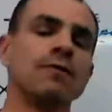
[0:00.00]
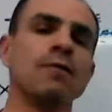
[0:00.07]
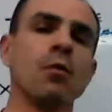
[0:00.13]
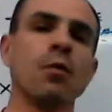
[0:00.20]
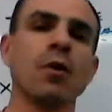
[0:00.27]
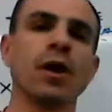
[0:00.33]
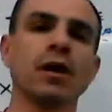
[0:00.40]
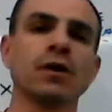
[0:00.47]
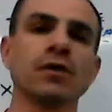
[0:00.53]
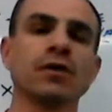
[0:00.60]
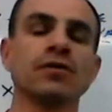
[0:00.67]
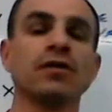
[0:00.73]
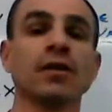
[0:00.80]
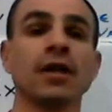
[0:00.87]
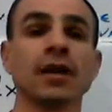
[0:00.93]
for
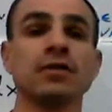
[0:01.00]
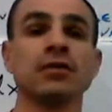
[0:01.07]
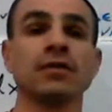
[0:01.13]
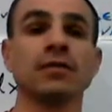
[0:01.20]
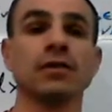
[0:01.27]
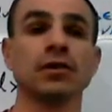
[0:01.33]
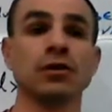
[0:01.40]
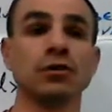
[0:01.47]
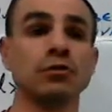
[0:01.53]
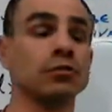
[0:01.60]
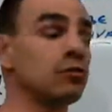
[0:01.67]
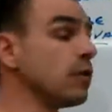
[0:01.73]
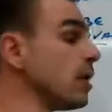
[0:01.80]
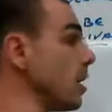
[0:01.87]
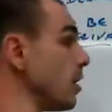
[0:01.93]
your selection of u.
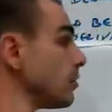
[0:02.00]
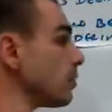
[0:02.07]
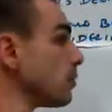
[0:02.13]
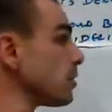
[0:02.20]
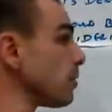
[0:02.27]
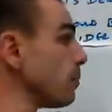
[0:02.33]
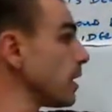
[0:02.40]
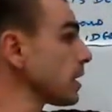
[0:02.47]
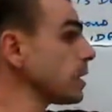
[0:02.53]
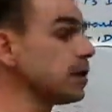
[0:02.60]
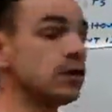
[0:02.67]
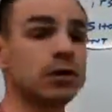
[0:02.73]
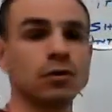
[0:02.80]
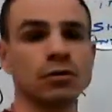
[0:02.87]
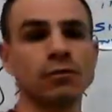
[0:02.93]
So when you're picking
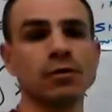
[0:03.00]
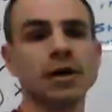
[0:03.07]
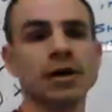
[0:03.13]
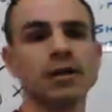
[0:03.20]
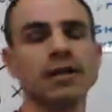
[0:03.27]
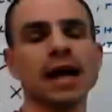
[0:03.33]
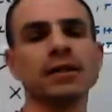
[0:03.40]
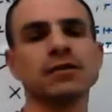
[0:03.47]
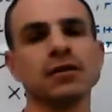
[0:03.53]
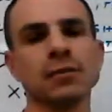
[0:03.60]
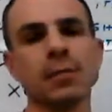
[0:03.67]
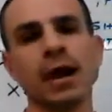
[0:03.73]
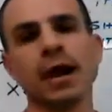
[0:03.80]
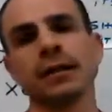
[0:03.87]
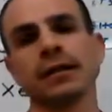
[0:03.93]
u, that's a
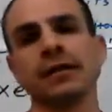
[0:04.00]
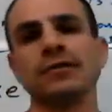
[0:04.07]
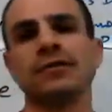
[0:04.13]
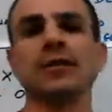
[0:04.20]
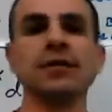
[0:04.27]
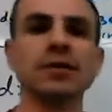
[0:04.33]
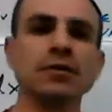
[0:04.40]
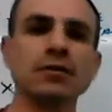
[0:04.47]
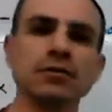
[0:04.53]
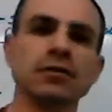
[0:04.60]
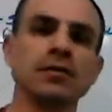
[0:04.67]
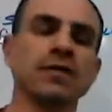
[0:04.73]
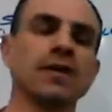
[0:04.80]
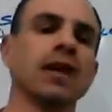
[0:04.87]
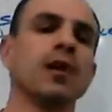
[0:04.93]
mnemonic that you can use
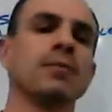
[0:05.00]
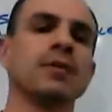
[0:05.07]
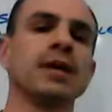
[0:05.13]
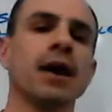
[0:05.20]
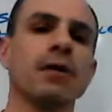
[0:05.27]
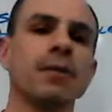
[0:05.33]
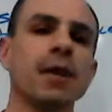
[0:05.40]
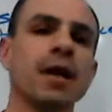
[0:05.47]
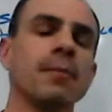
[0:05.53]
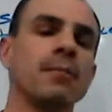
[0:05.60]
if it helps out.